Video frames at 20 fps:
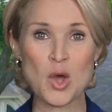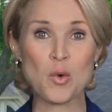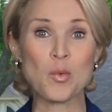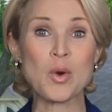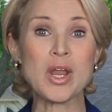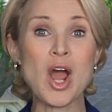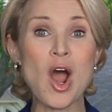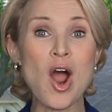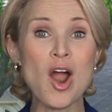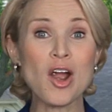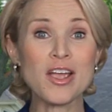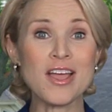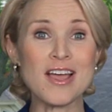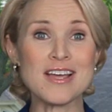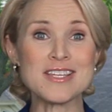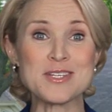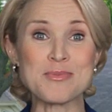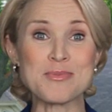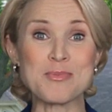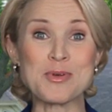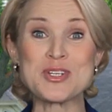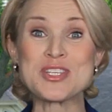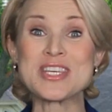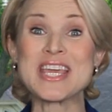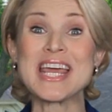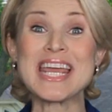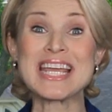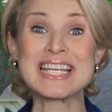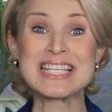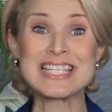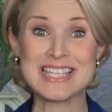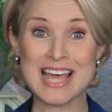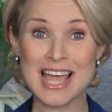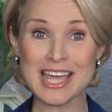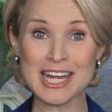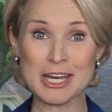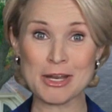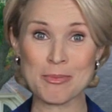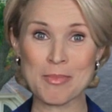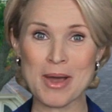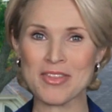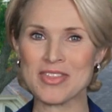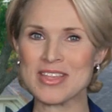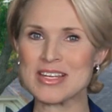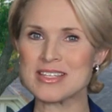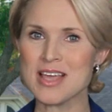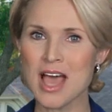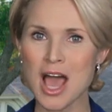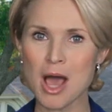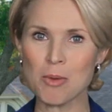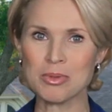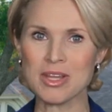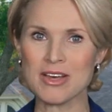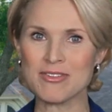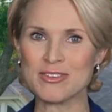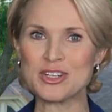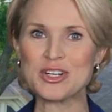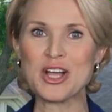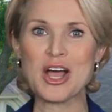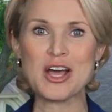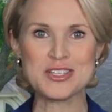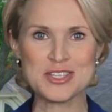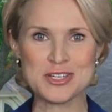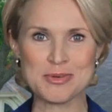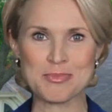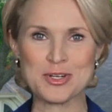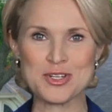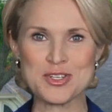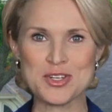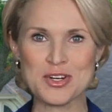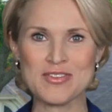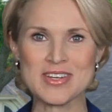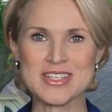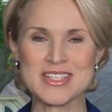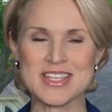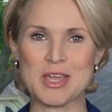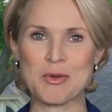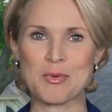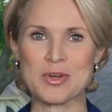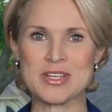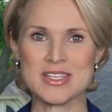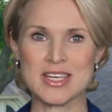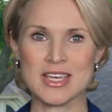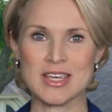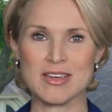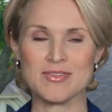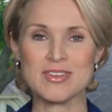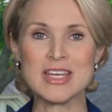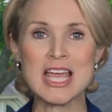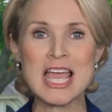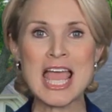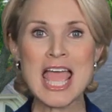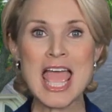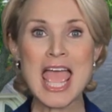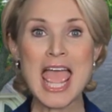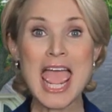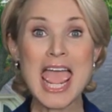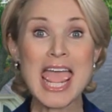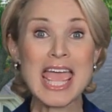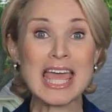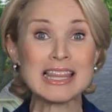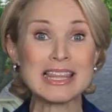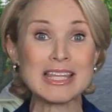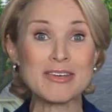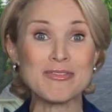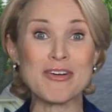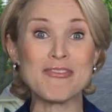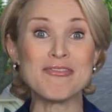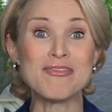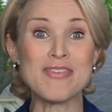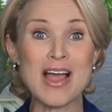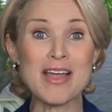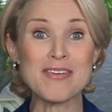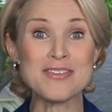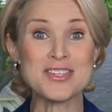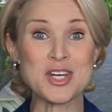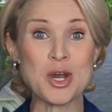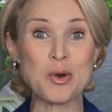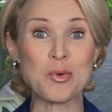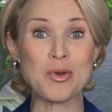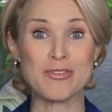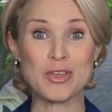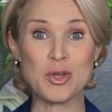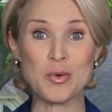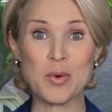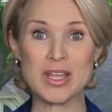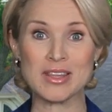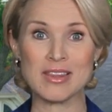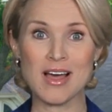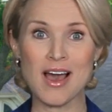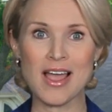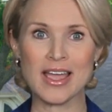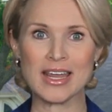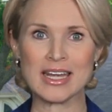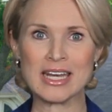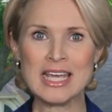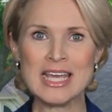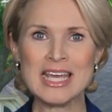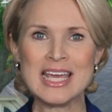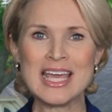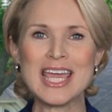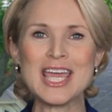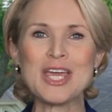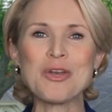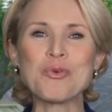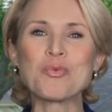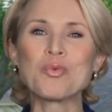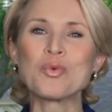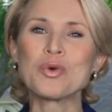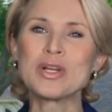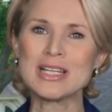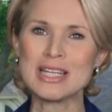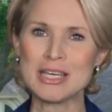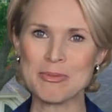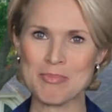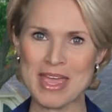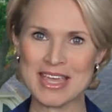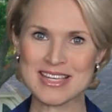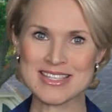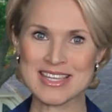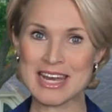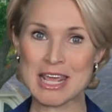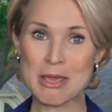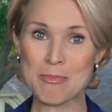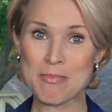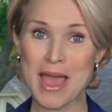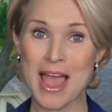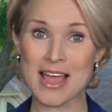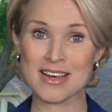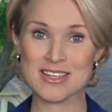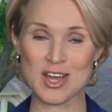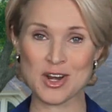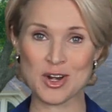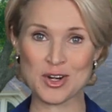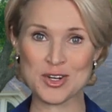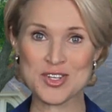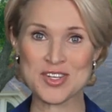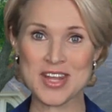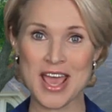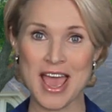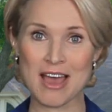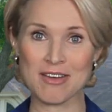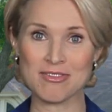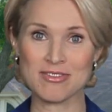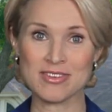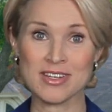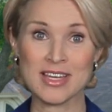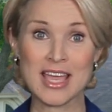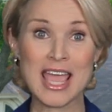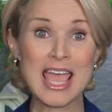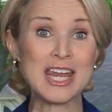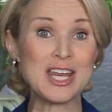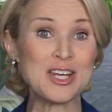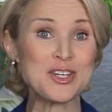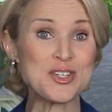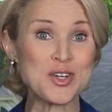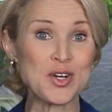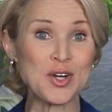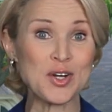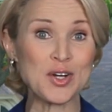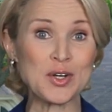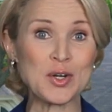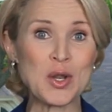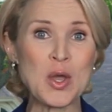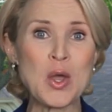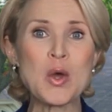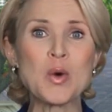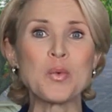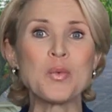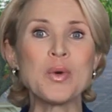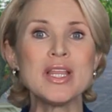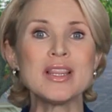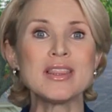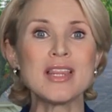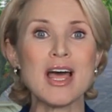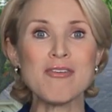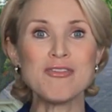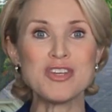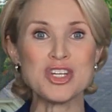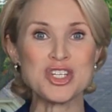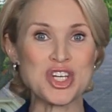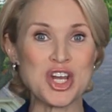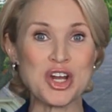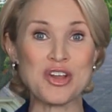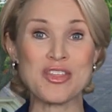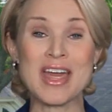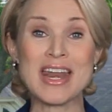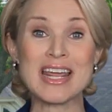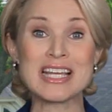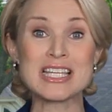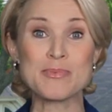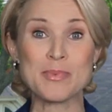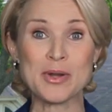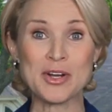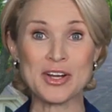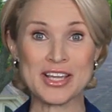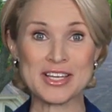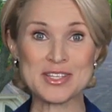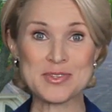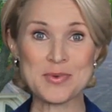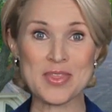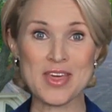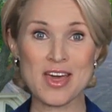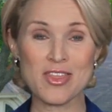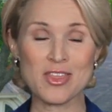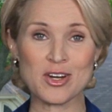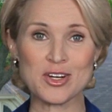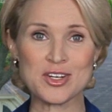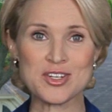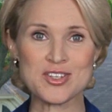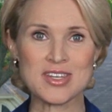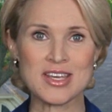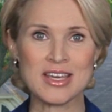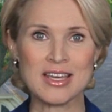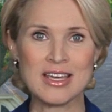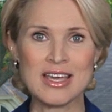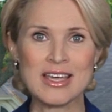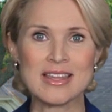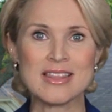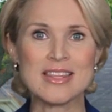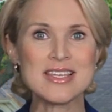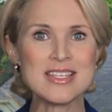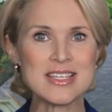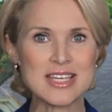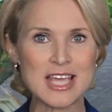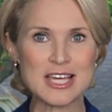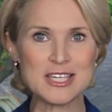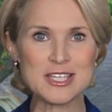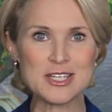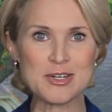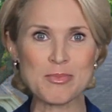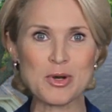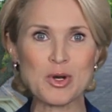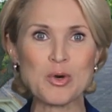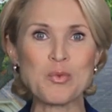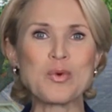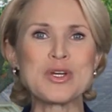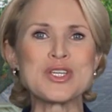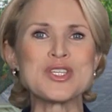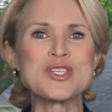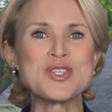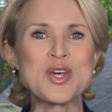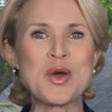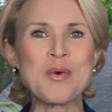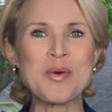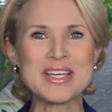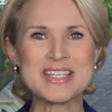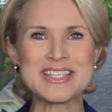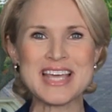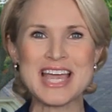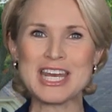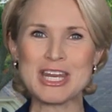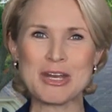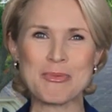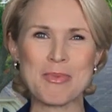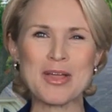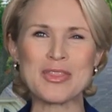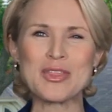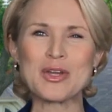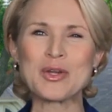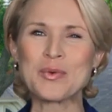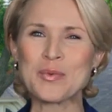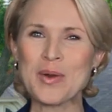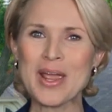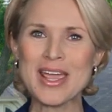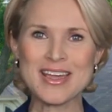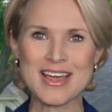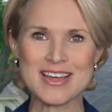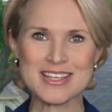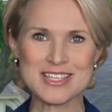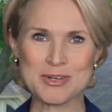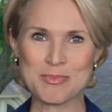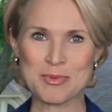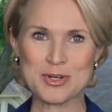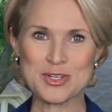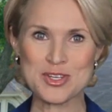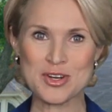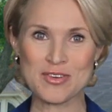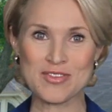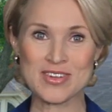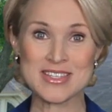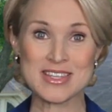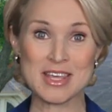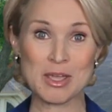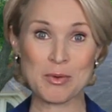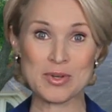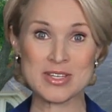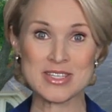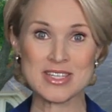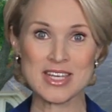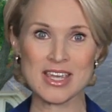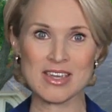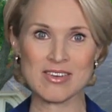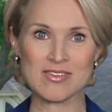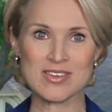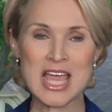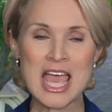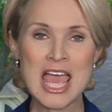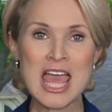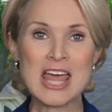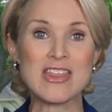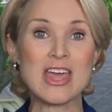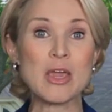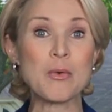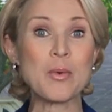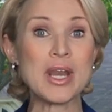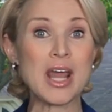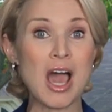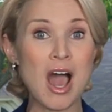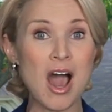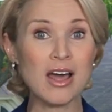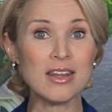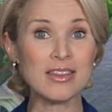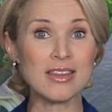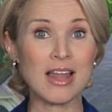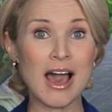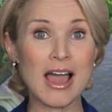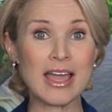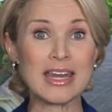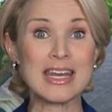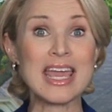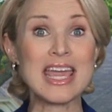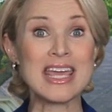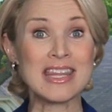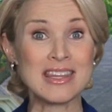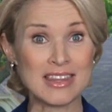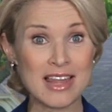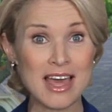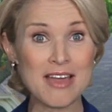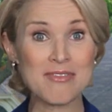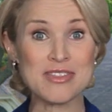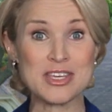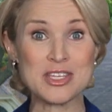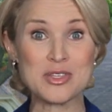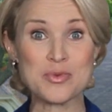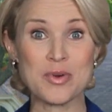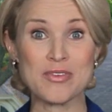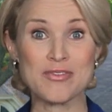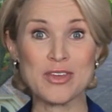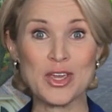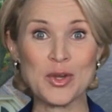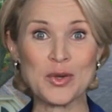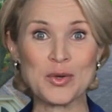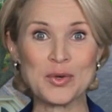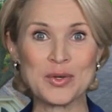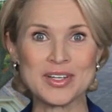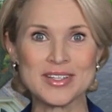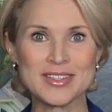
when our customers get excited about the top level customer service they received and leave a five star review online, it really makes an impact on our staff. And in turn, we love to share that experience with others. This customer was so excited about the great customer service they received, they went online and left this review.